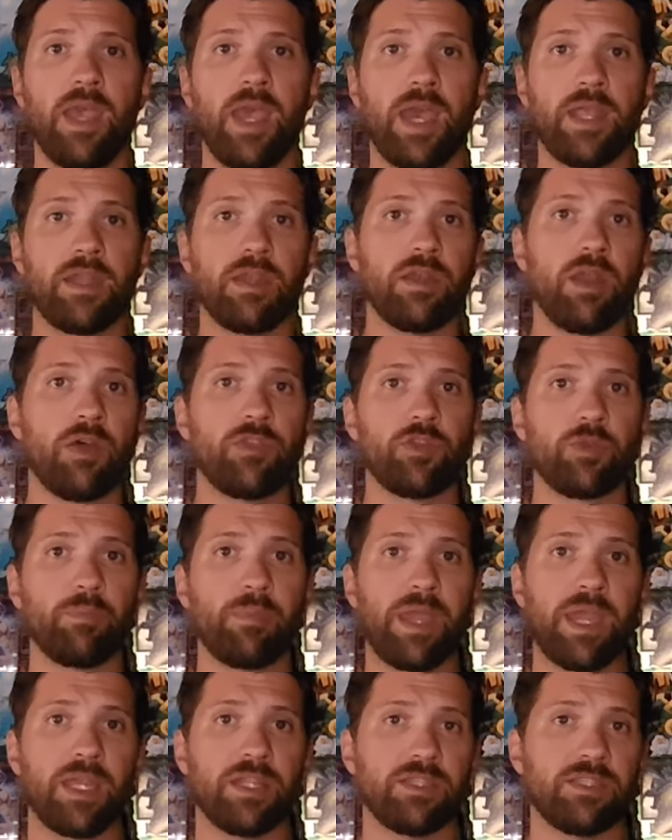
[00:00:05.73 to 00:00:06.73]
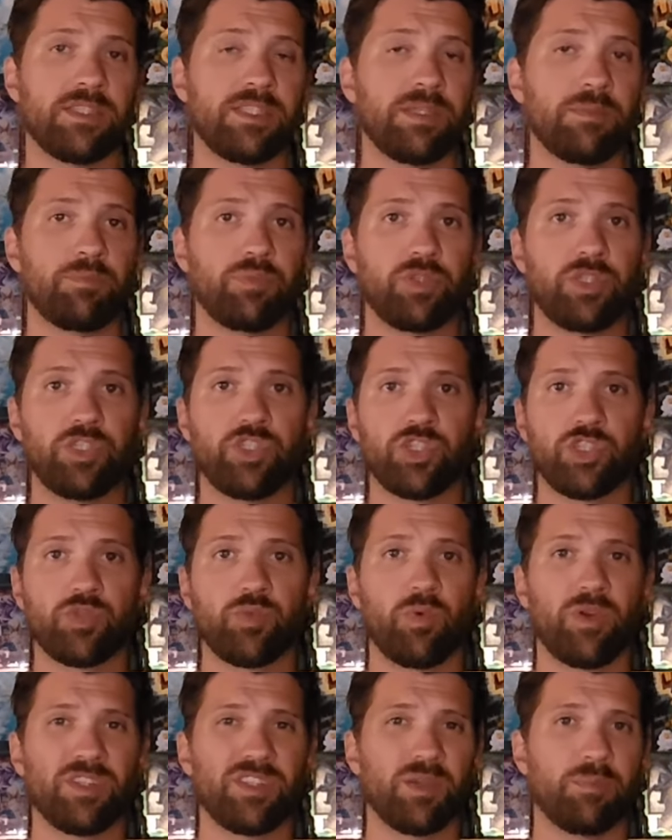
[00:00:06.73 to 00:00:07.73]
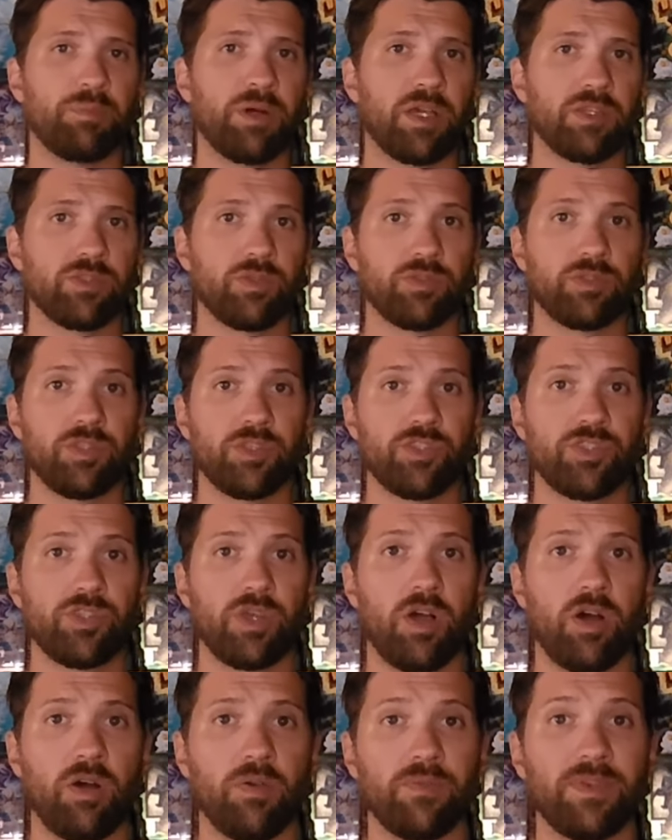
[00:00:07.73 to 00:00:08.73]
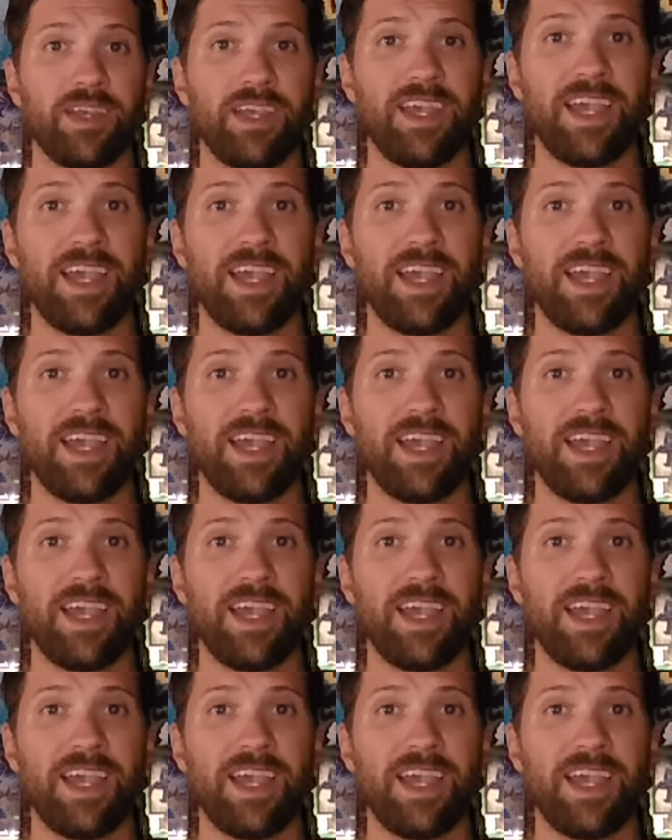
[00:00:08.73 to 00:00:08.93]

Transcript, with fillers: and another man simply just wants a puzzle to solve.